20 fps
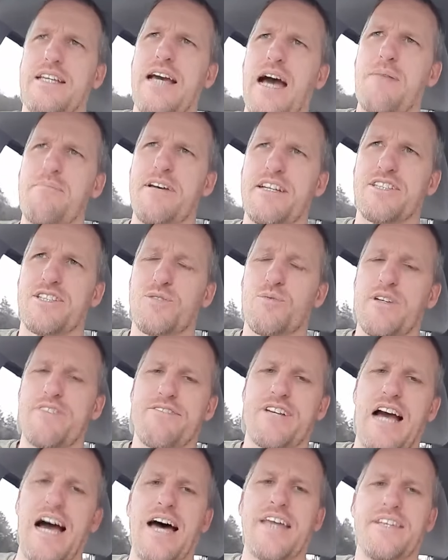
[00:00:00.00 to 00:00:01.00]
comments we've
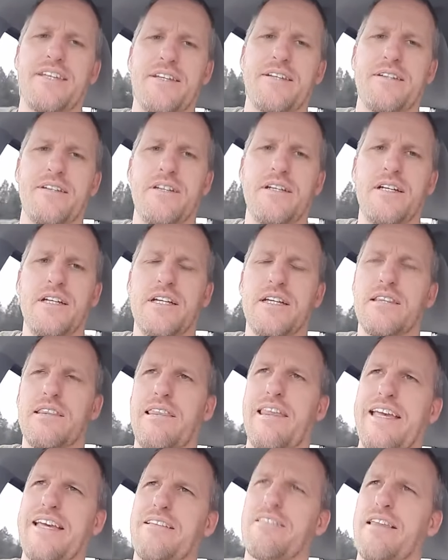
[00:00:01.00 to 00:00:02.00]
gotten
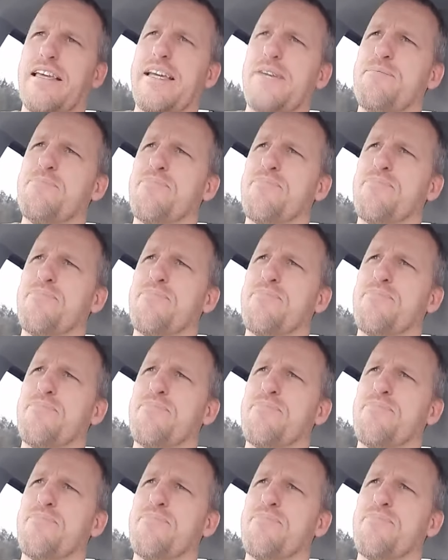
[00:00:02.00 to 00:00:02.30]
lately.